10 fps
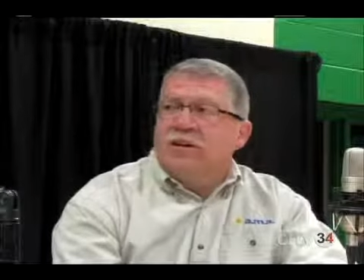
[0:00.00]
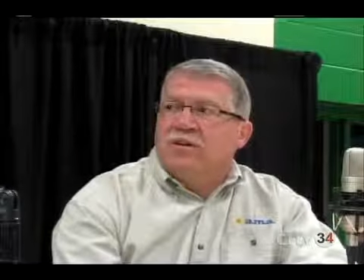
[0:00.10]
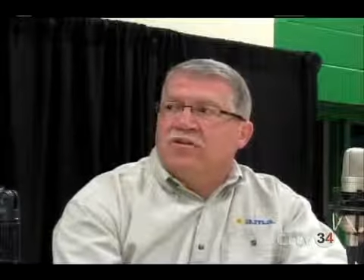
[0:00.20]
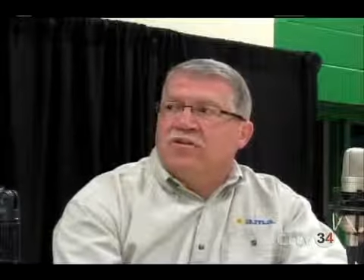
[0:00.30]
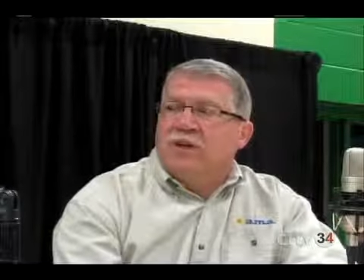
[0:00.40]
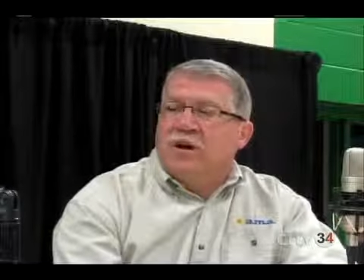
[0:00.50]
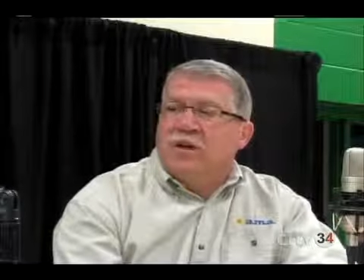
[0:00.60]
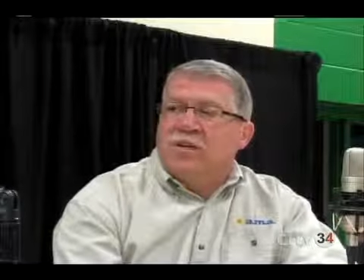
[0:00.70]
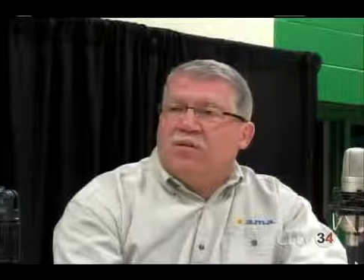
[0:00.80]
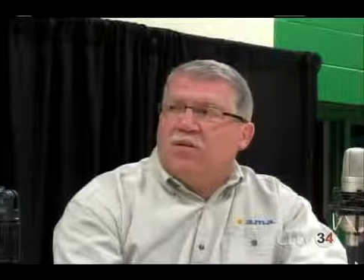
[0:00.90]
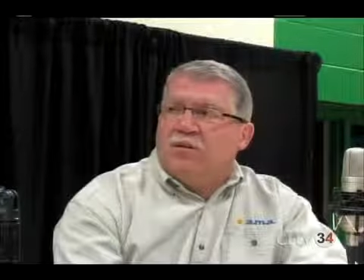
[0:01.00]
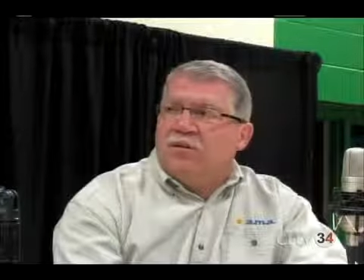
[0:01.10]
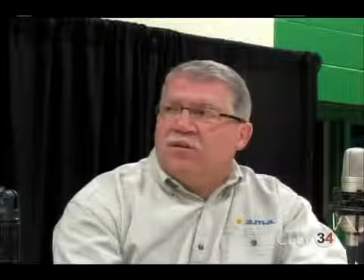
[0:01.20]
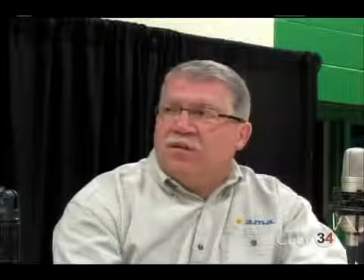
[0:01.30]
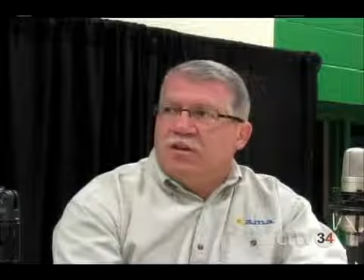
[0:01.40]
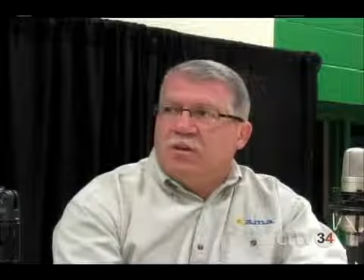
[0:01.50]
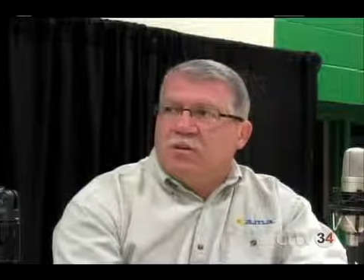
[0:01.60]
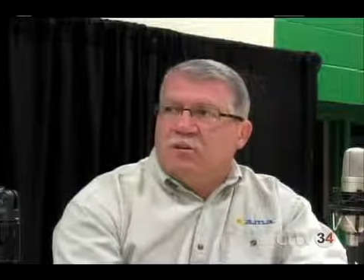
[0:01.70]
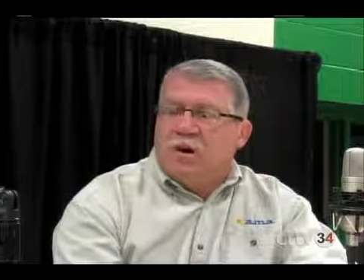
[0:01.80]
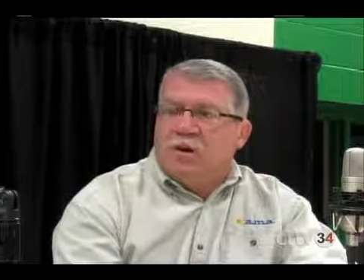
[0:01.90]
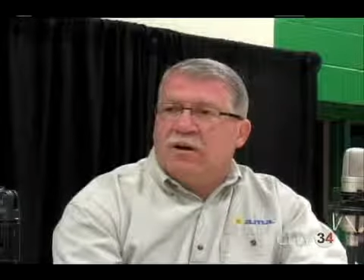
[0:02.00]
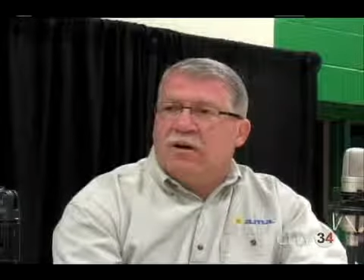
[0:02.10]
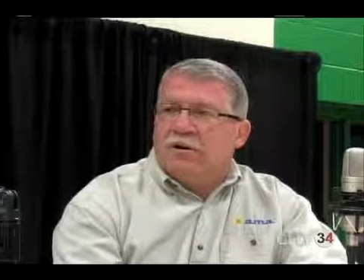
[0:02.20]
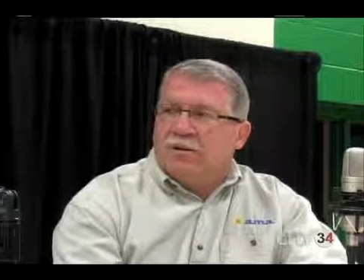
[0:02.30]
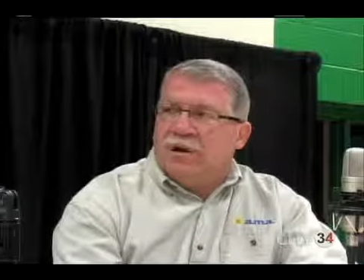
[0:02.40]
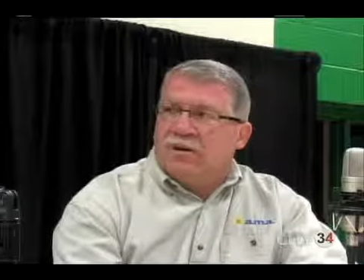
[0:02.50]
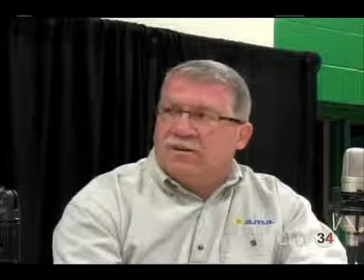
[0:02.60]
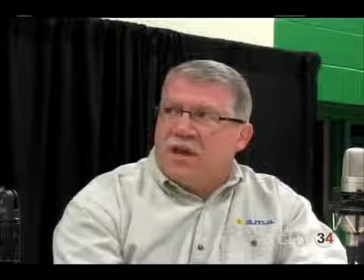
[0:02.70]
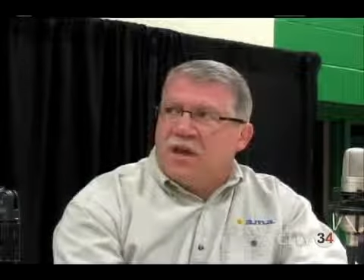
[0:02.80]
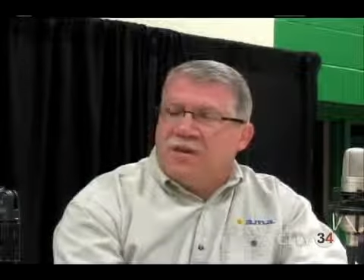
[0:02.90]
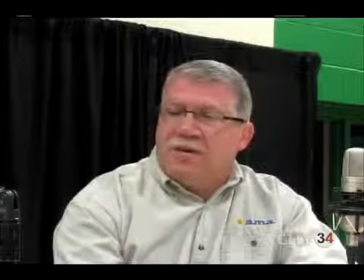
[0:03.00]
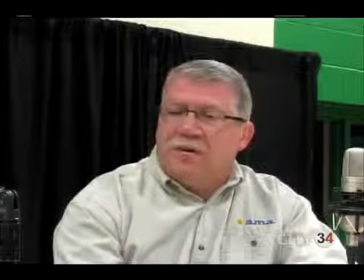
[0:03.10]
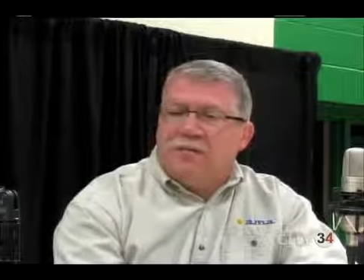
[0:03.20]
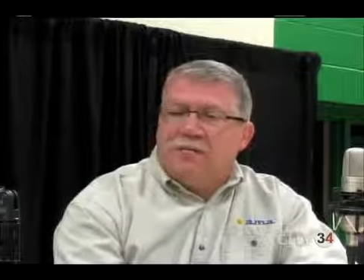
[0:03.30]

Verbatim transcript: That's uh, we moved into the U.S. market as well as Canada,